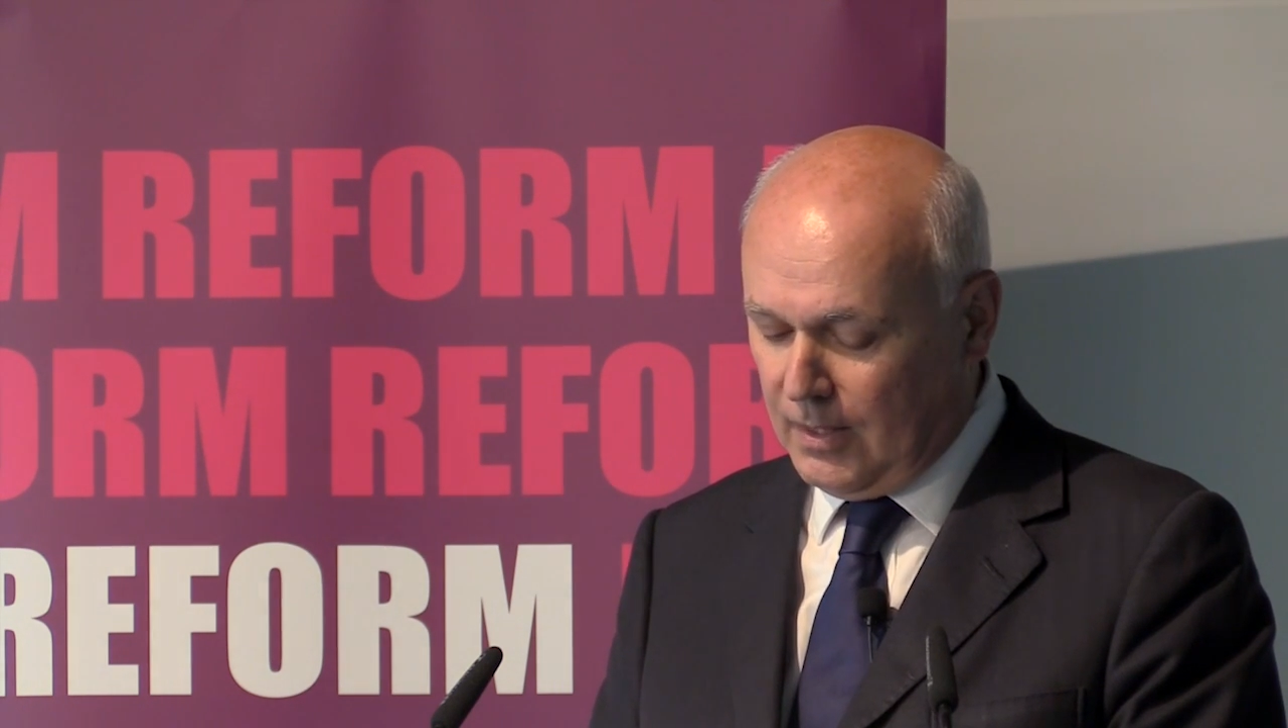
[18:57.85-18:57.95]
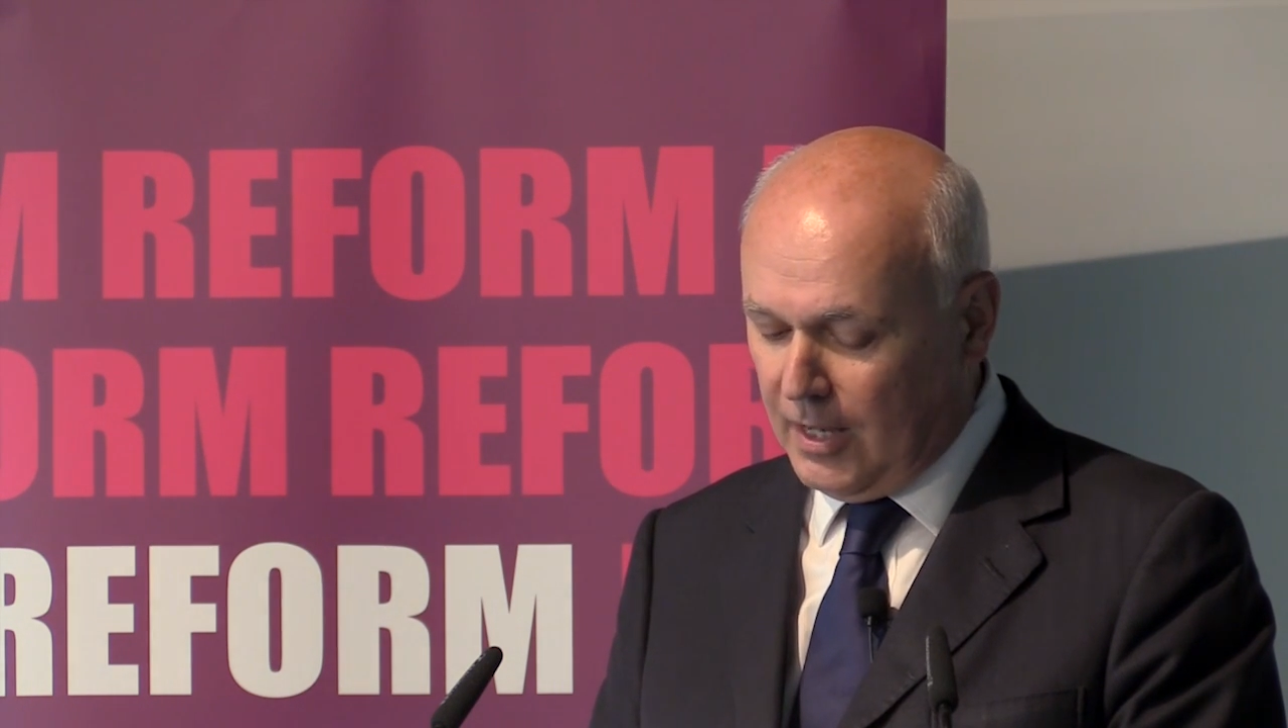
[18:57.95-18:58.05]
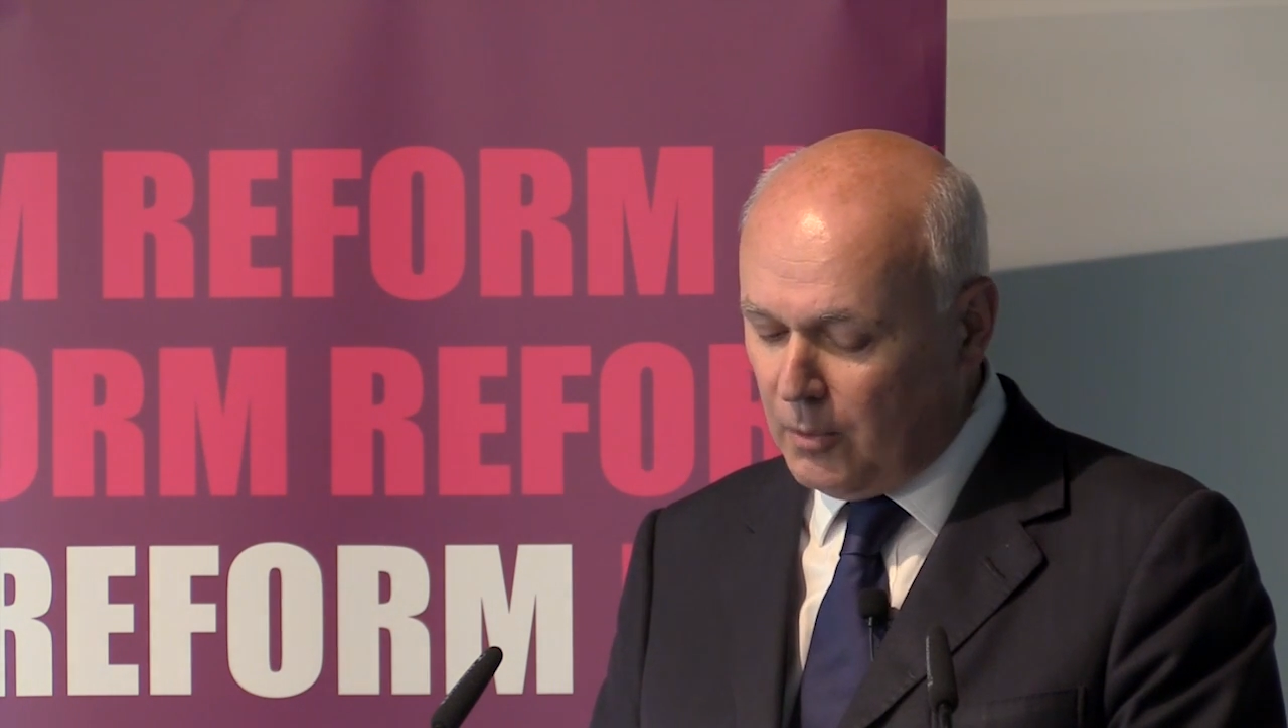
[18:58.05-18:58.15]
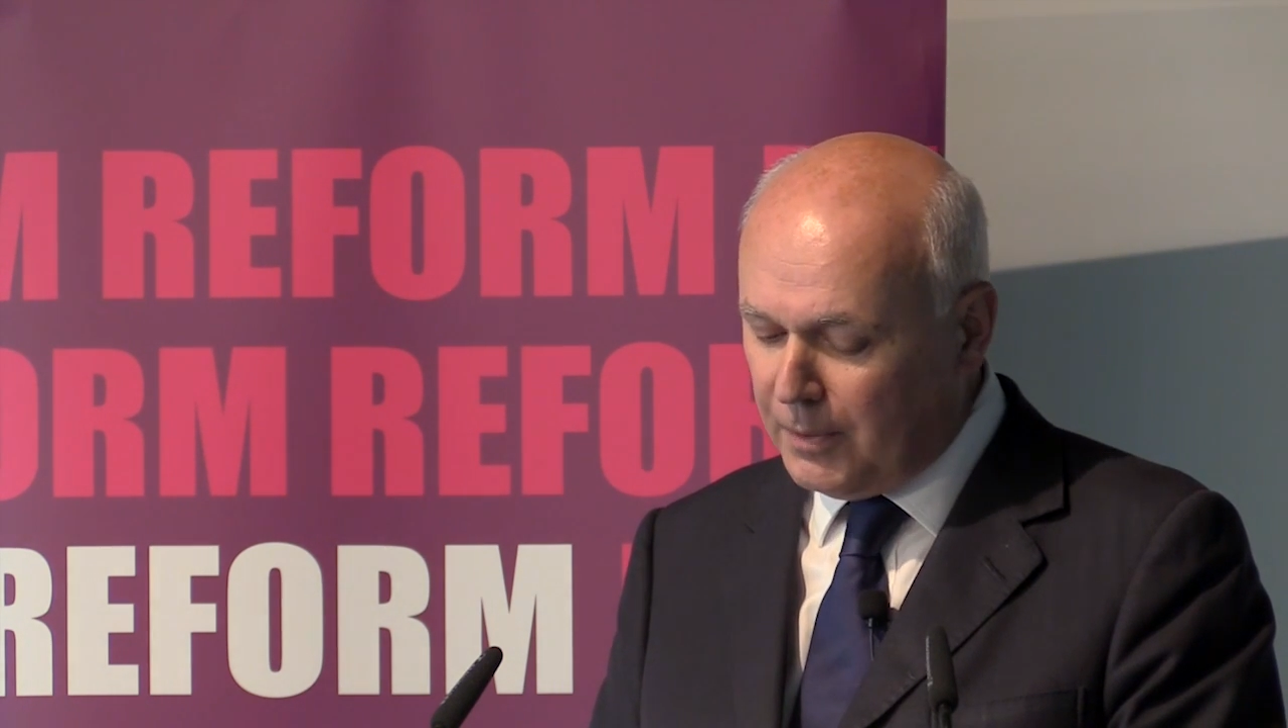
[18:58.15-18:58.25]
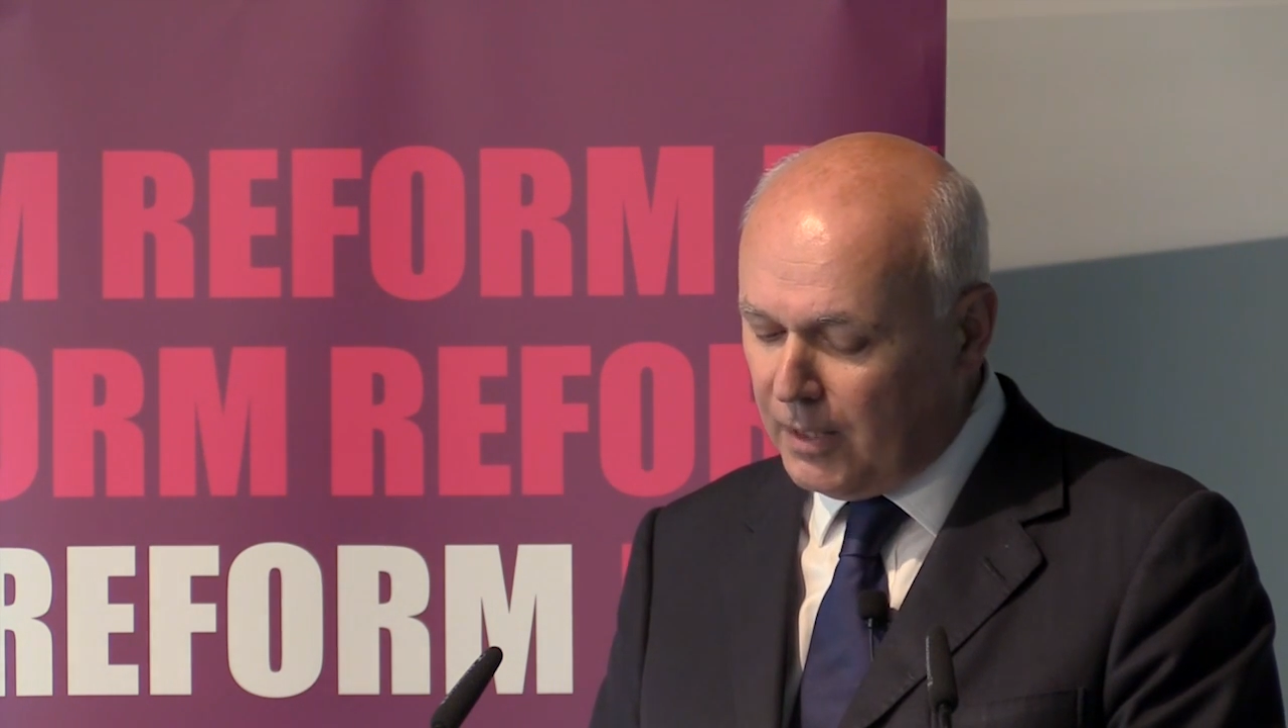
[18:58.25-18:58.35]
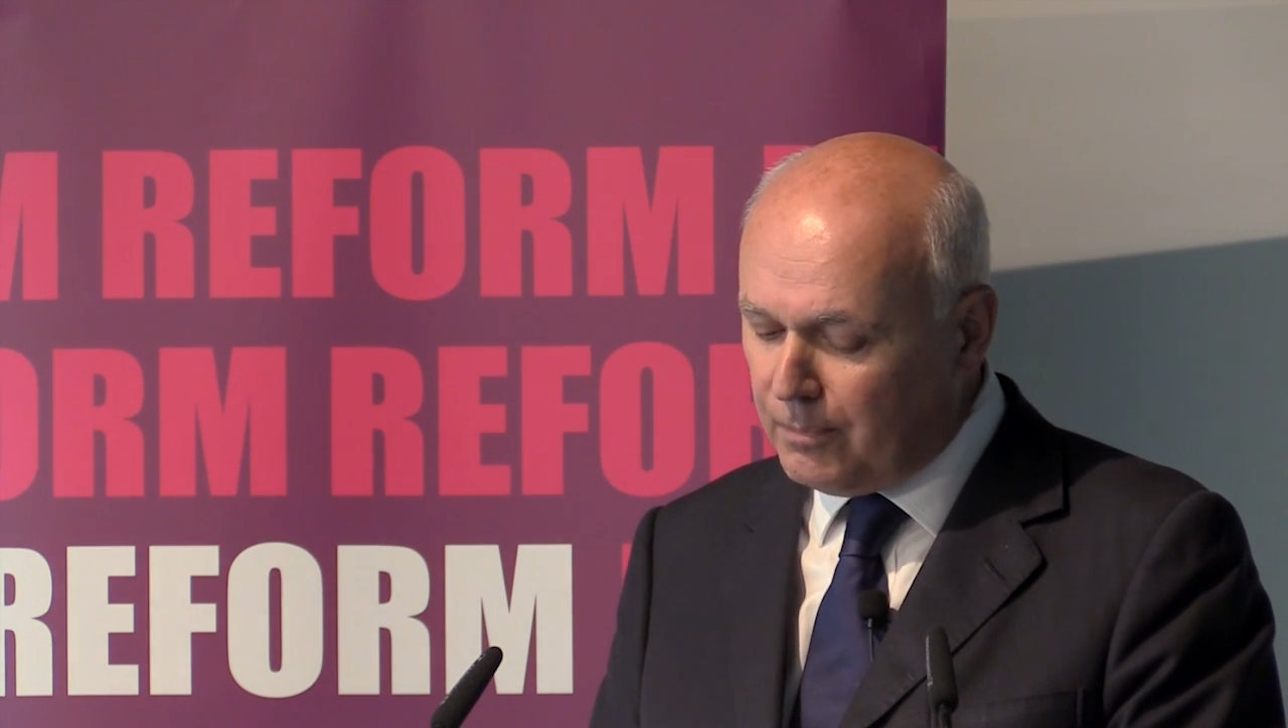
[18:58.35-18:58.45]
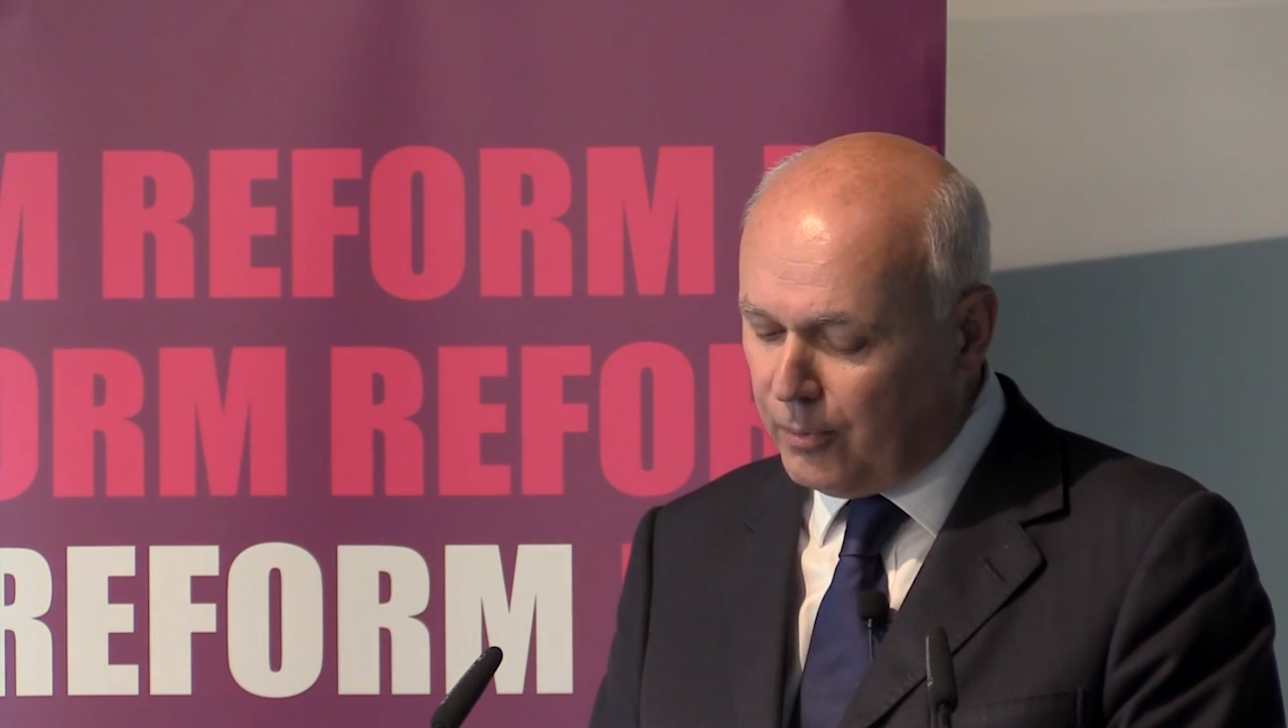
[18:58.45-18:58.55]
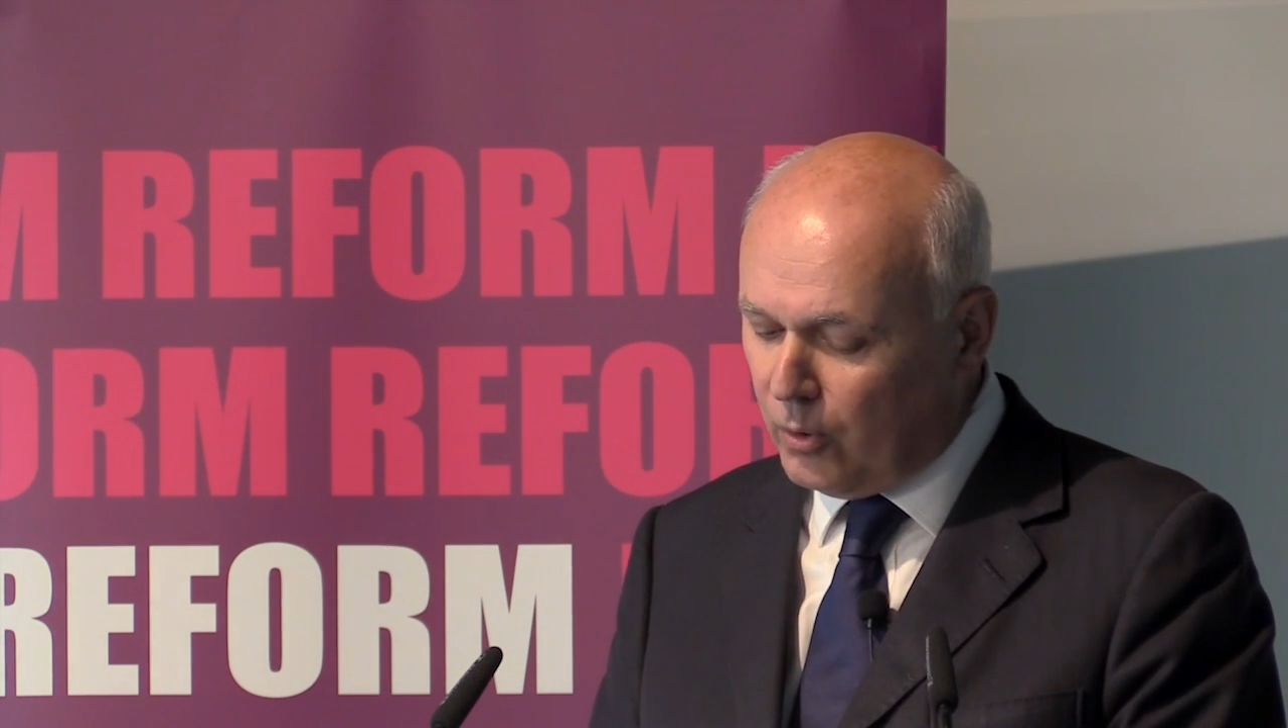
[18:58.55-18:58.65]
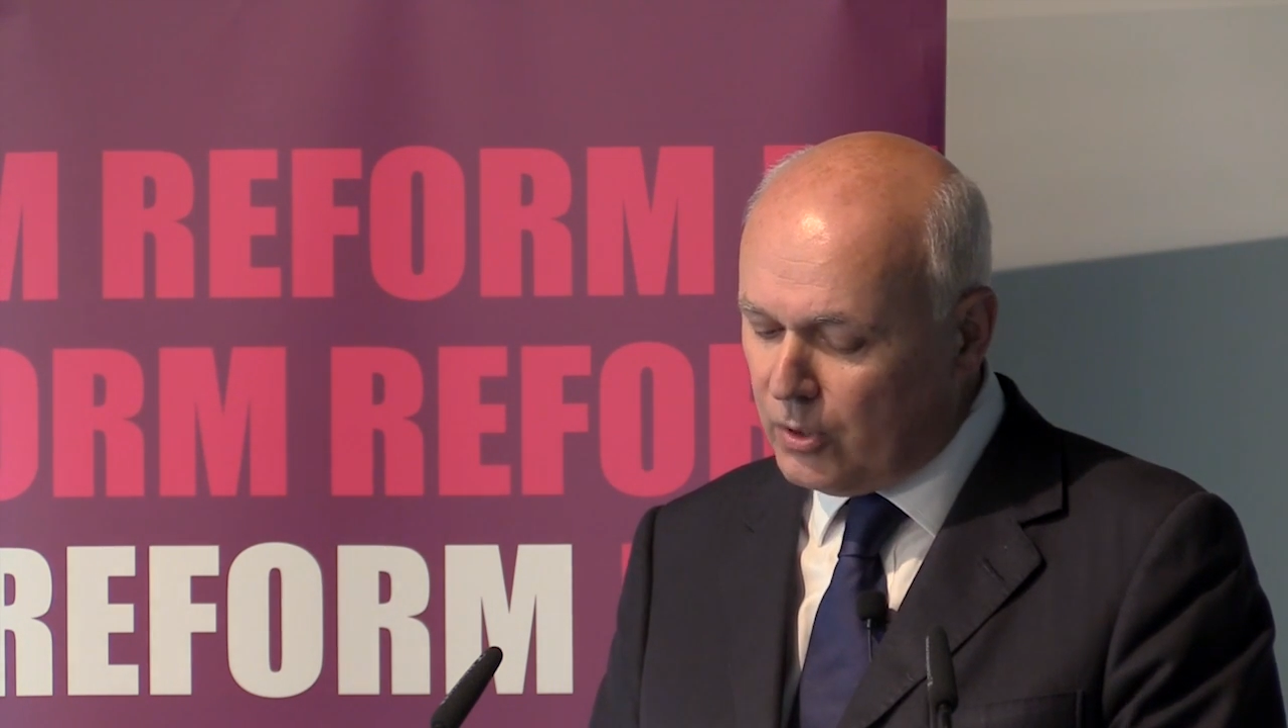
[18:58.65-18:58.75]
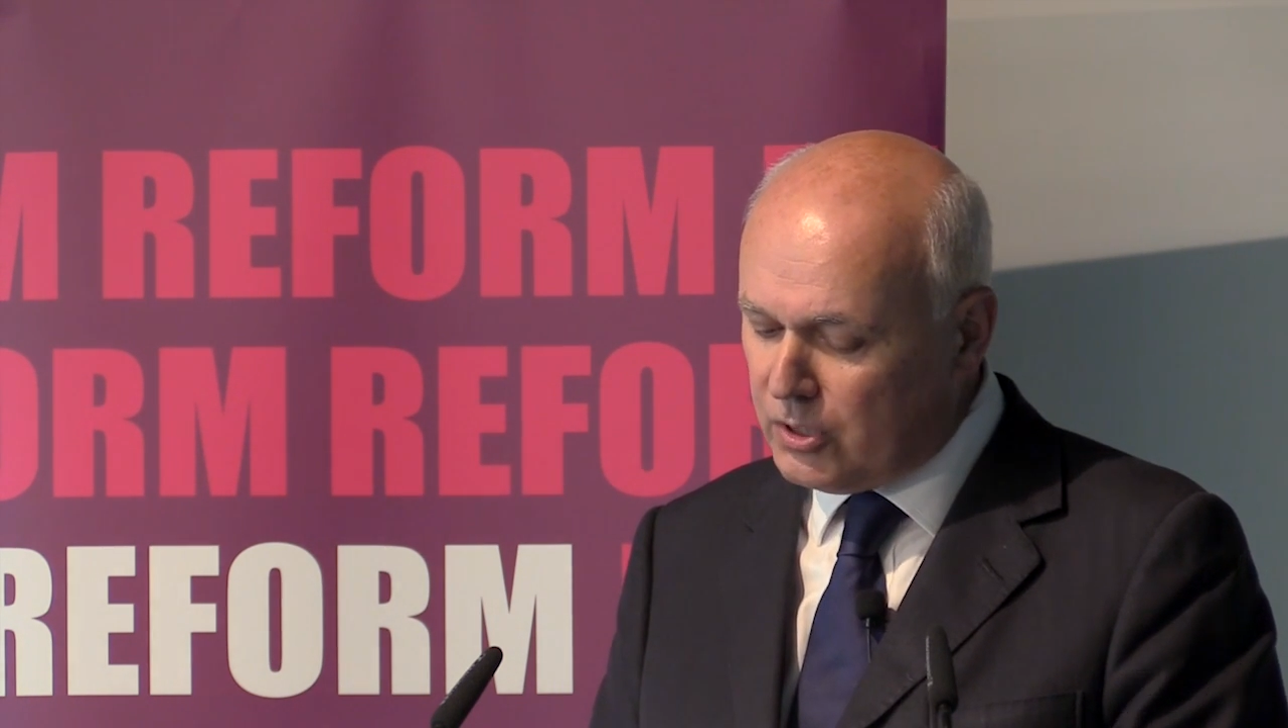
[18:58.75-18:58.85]
helping
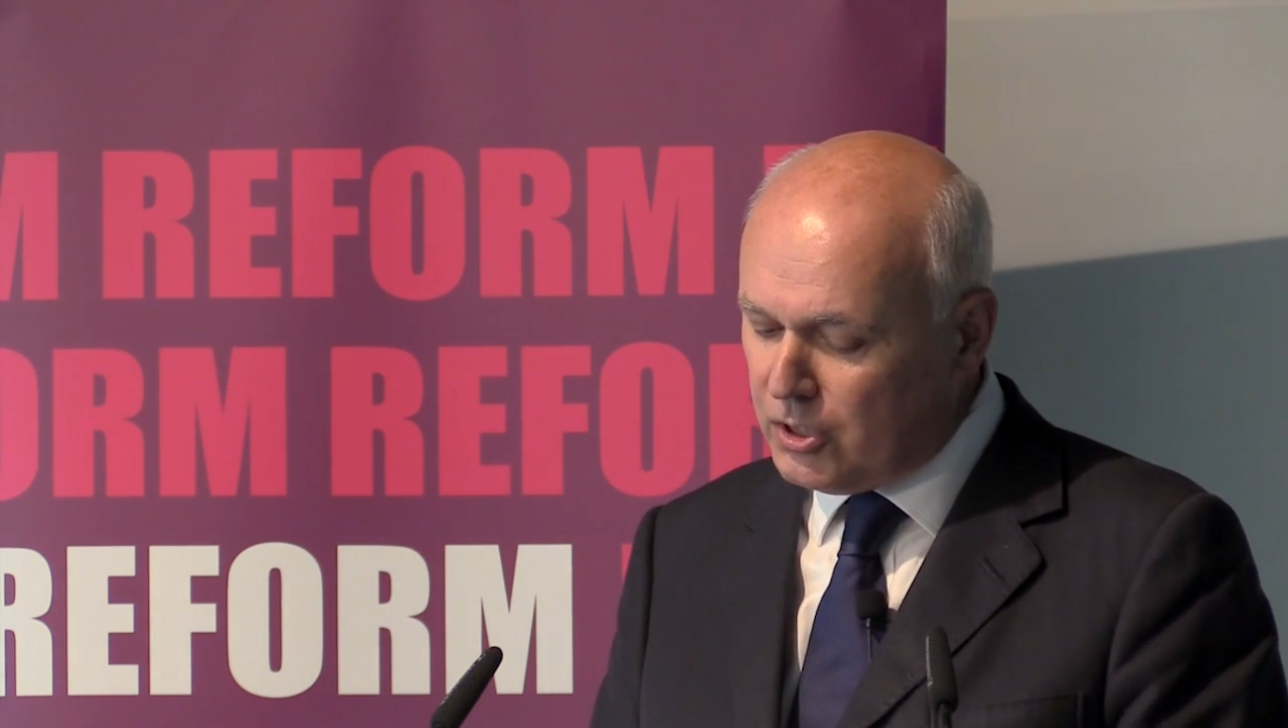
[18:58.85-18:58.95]
employers